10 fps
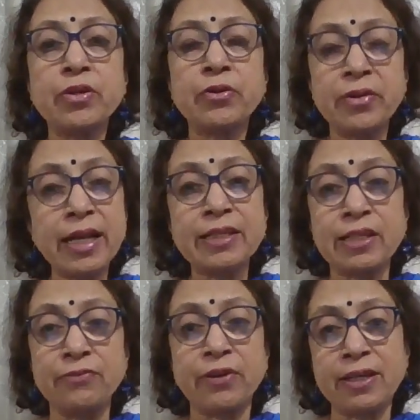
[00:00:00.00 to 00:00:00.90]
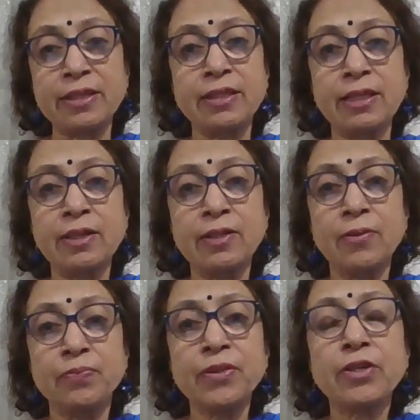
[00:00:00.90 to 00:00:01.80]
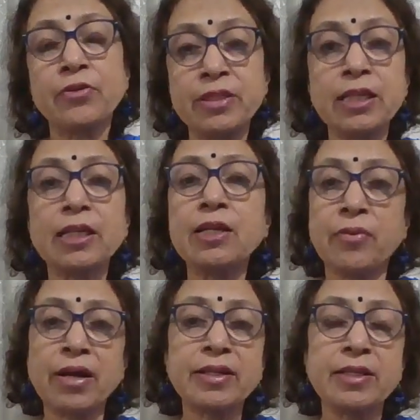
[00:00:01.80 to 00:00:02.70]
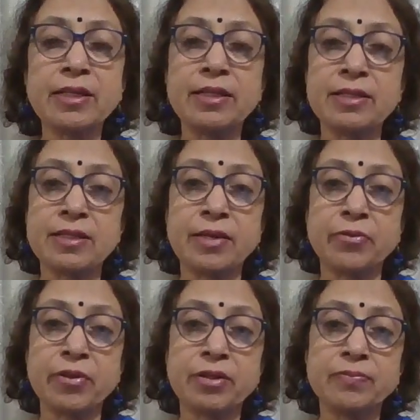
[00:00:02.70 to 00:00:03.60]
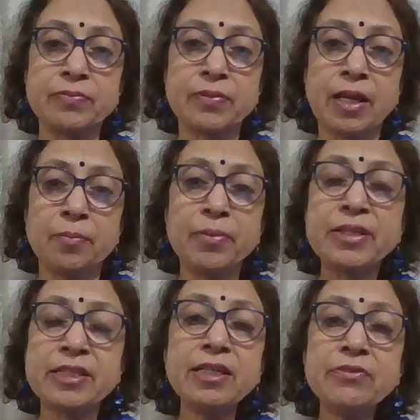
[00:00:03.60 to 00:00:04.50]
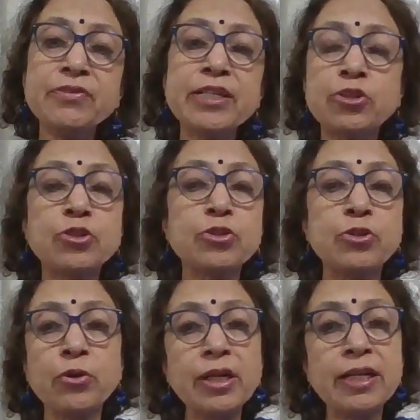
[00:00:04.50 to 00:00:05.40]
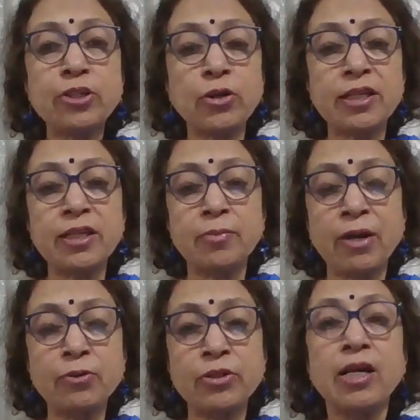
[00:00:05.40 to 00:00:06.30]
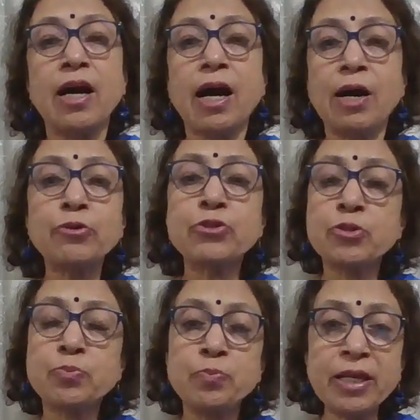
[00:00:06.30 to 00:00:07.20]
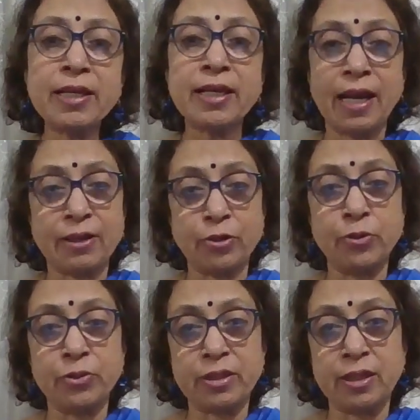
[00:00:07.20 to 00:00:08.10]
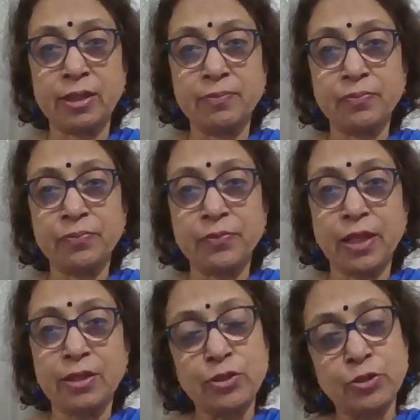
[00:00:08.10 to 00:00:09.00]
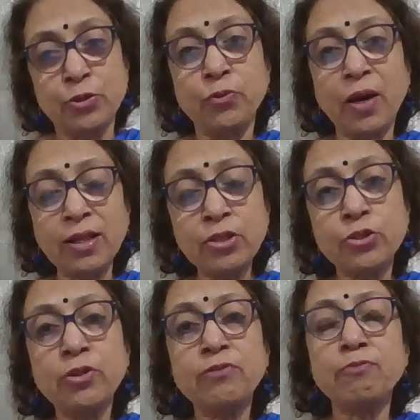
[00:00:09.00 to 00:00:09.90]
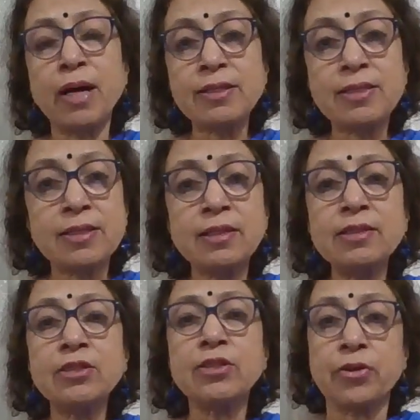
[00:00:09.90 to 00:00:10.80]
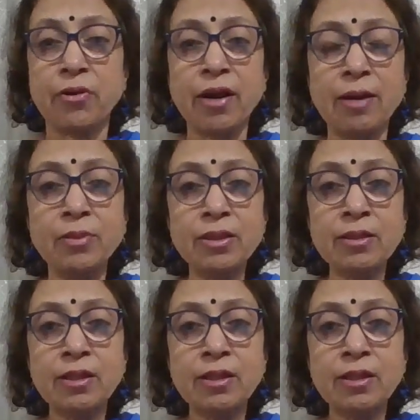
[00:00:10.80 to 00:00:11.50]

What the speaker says: creative writing, critical writing, etc. But here we are only talking about how to speak accurately. So once you have mastered grammar,